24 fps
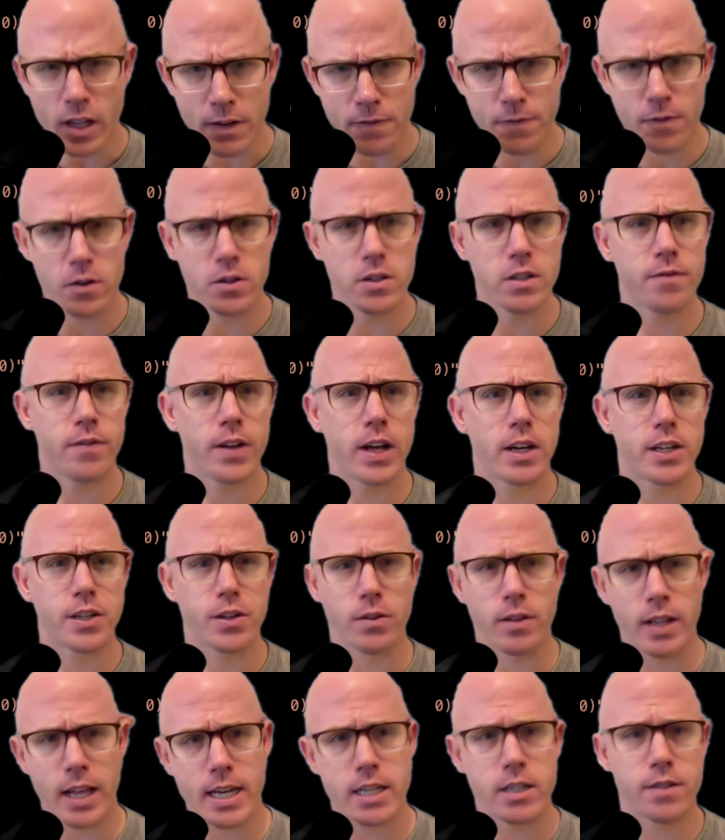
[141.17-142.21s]
First value,
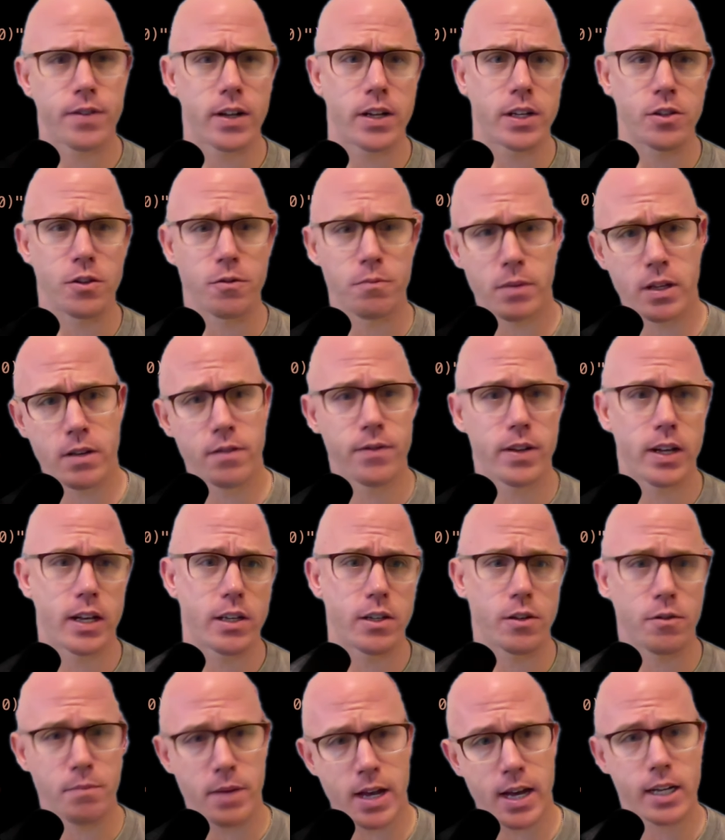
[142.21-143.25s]
last value, min
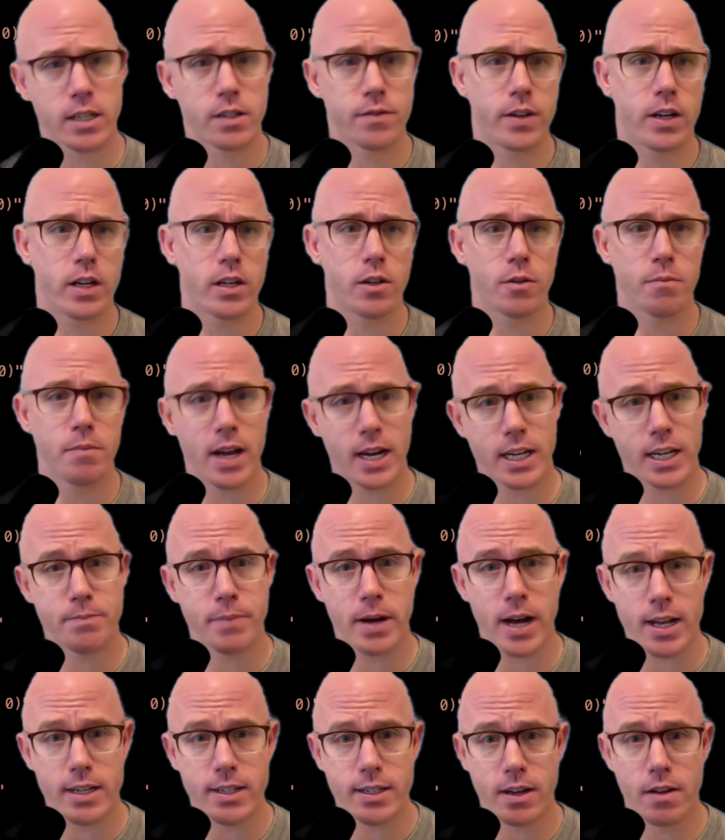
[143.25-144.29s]
value, max
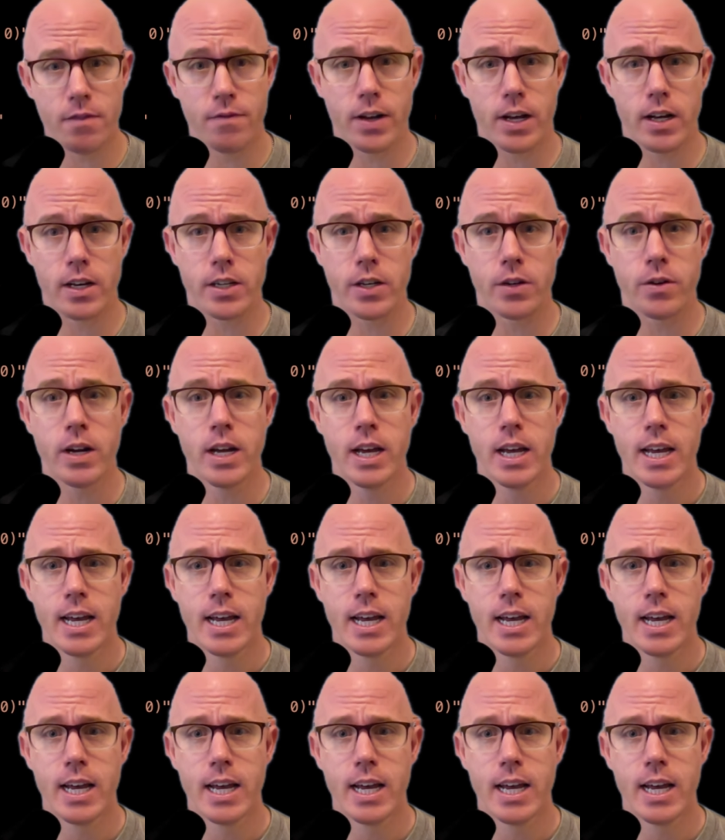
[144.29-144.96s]
positive value.